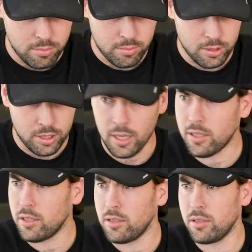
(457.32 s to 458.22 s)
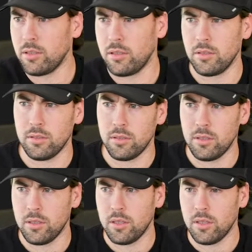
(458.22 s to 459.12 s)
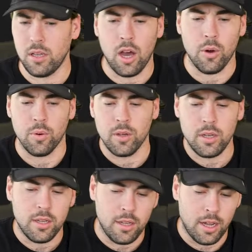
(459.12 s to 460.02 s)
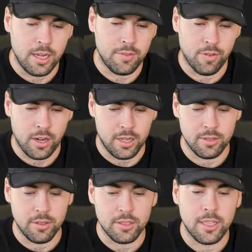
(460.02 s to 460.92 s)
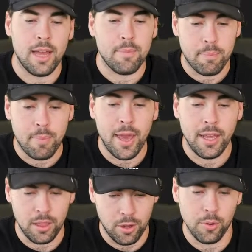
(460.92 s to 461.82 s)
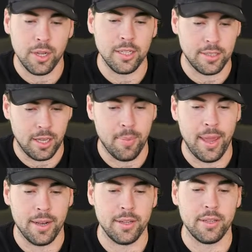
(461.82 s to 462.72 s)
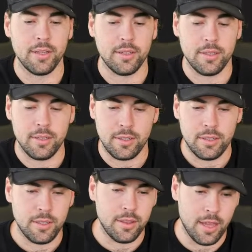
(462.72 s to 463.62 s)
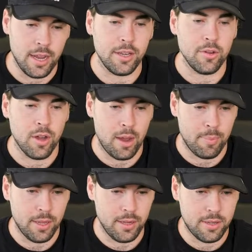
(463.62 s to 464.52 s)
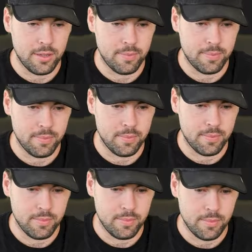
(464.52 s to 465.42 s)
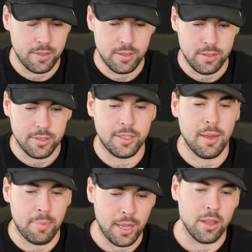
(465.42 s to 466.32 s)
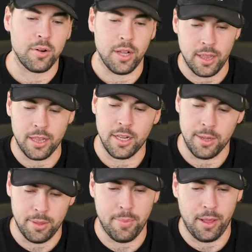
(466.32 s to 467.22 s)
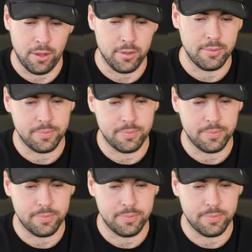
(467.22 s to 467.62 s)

Set, oh, I forgot. Set payload is the command, then you copy it. Set payload, and then the name of the payload.